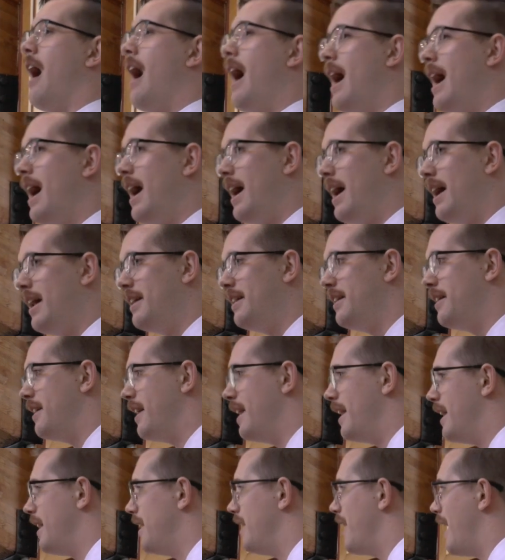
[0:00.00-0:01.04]
And
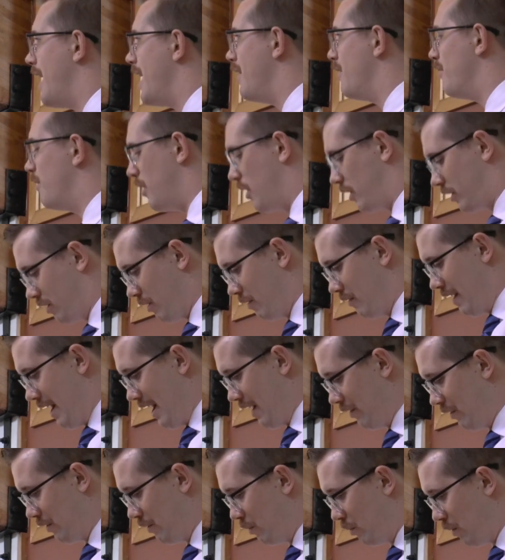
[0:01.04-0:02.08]
then I look
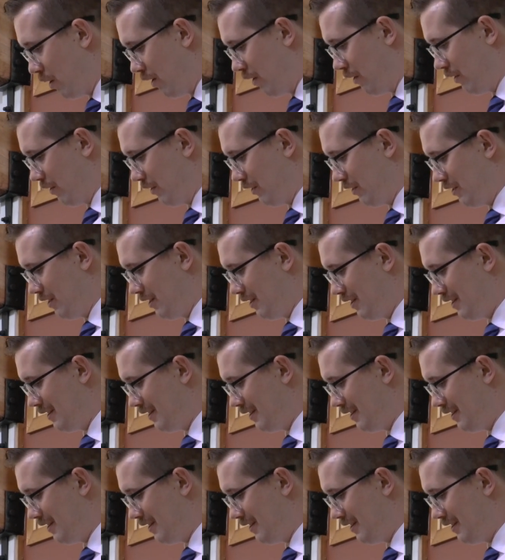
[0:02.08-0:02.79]
around the world